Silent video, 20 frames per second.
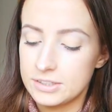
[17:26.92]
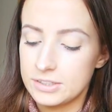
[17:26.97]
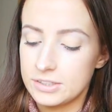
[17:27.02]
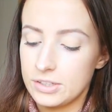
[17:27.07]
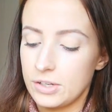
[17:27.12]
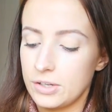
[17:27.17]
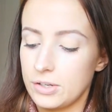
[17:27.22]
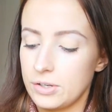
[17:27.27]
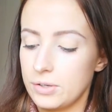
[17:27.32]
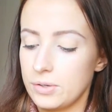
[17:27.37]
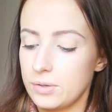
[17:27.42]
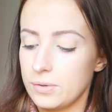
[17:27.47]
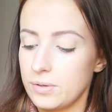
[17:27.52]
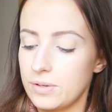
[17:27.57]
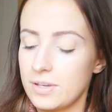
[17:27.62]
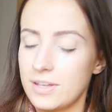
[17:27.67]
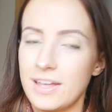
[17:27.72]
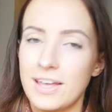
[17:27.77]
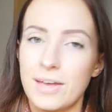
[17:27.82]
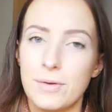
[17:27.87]

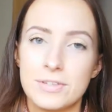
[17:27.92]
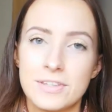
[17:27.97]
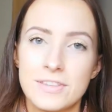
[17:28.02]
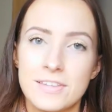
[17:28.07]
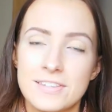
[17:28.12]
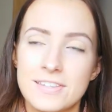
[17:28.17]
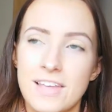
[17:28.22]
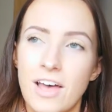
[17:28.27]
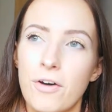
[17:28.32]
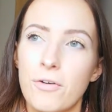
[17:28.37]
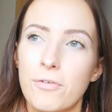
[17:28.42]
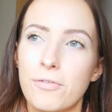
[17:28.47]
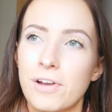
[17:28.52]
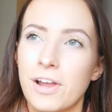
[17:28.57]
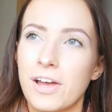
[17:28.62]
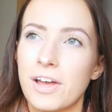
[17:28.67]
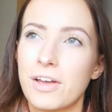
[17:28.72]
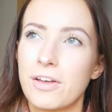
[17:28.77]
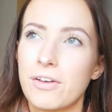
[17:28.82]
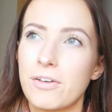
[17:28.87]
So it was in the sale for
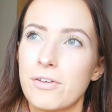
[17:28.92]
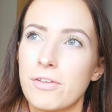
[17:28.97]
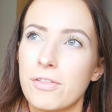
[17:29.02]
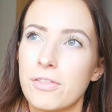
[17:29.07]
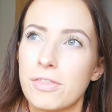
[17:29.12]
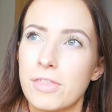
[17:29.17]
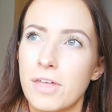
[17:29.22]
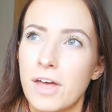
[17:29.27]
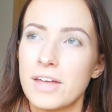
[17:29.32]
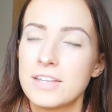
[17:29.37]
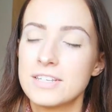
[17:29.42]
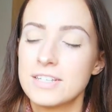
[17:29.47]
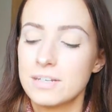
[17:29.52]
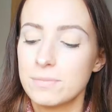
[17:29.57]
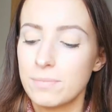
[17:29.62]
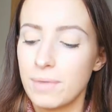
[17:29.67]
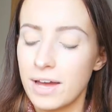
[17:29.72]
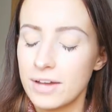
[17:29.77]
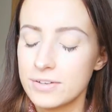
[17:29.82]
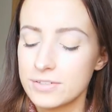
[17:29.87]
like
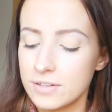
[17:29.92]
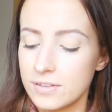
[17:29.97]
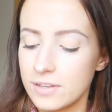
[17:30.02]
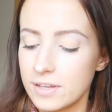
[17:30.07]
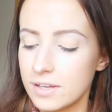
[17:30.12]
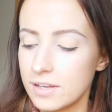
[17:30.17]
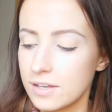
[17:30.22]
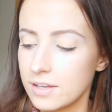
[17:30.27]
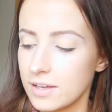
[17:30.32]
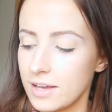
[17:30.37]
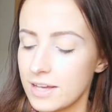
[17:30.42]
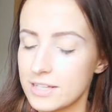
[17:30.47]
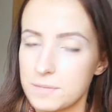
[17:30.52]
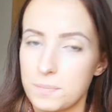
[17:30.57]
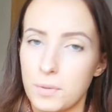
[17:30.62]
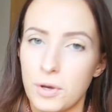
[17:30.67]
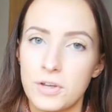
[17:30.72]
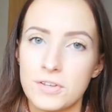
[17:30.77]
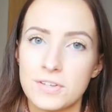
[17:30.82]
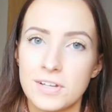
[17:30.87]
£13, I think, as
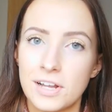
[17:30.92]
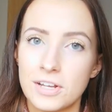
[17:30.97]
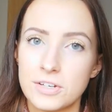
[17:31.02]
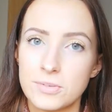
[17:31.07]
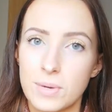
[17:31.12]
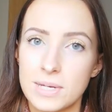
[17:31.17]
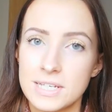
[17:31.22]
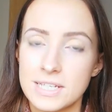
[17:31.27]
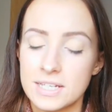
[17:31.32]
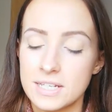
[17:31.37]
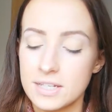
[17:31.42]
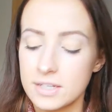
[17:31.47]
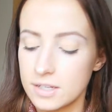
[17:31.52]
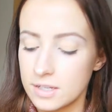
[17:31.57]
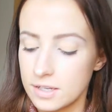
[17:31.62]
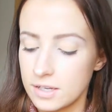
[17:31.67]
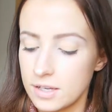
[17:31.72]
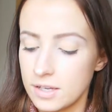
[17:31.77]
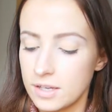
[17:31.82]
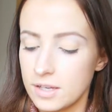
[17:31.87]
opposed to like
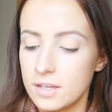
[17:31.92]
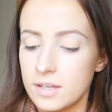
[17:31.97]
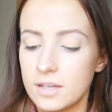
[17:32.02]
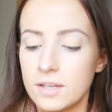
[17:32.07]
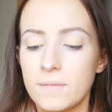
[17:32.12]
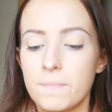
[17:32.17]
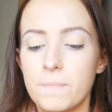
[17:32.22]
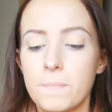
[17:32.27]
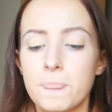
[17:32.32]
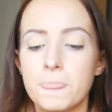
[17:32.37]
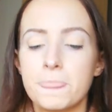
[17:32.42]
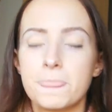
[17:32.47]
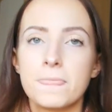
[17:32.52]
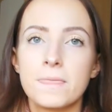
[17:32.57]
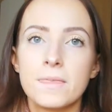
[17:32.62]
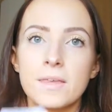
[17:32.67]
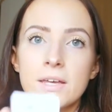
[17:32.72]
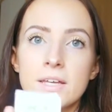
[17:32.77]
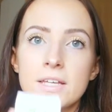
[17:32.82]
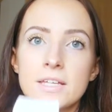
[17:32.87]
£20.
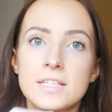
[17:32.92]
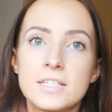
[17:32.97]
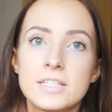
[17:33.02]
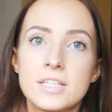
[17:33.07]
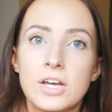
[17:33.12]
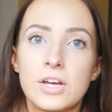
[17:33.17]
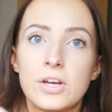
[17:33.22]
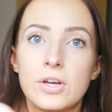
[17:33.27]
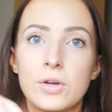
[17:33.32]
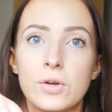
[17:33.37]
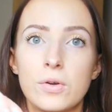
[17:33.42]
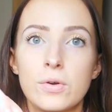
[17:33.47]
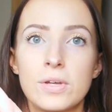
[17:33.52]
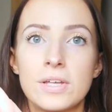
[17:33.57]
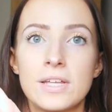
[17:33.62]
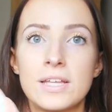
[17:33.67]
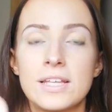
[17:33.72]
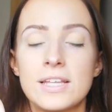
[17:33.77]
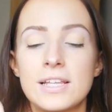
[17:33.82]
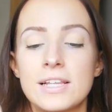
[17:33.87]
So
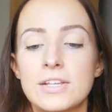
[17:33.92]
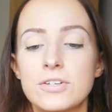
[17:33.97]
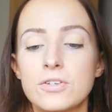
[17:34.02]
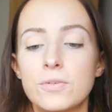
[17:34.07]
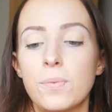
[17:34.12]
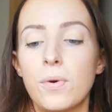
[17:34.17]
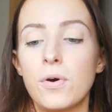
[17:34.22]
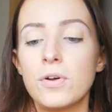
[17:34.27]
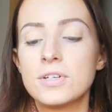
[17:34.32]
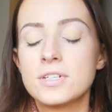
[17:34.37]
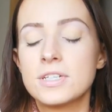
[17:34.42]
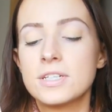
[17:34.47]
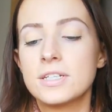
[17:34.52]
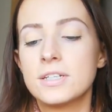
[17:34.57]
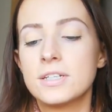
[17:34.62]
this will pop.